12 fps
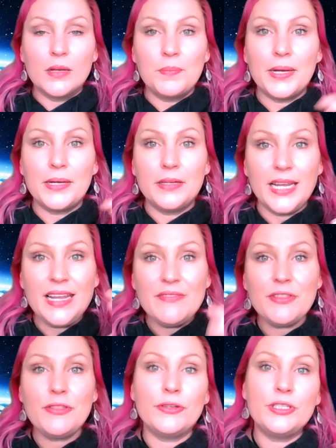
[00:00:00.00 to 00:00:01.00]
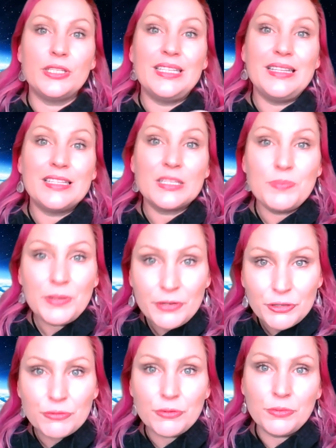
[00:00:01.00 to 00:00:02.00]
But even those in the
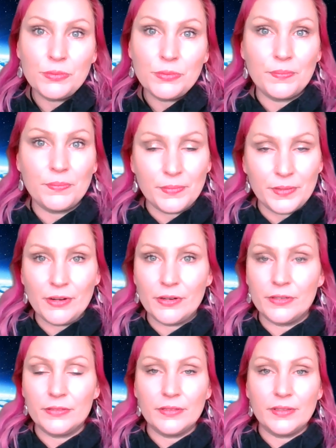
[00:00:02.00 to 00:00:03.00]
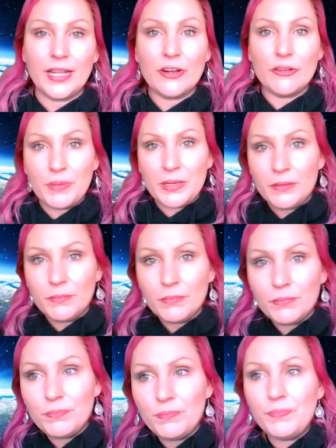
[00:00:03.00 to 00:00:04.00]
spiritual, you know, that have been
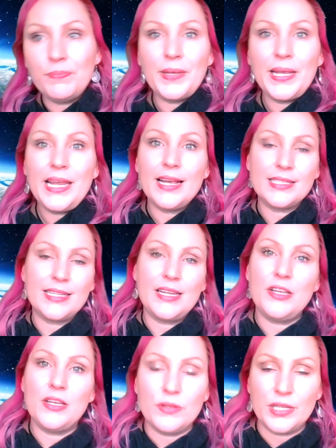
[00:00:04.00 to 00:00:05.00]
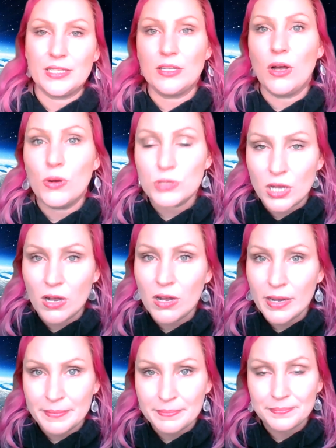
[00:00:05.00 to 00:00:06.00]
BSing you this whole
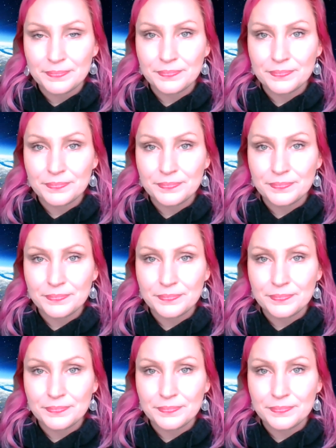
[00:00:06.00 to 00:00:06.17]
time.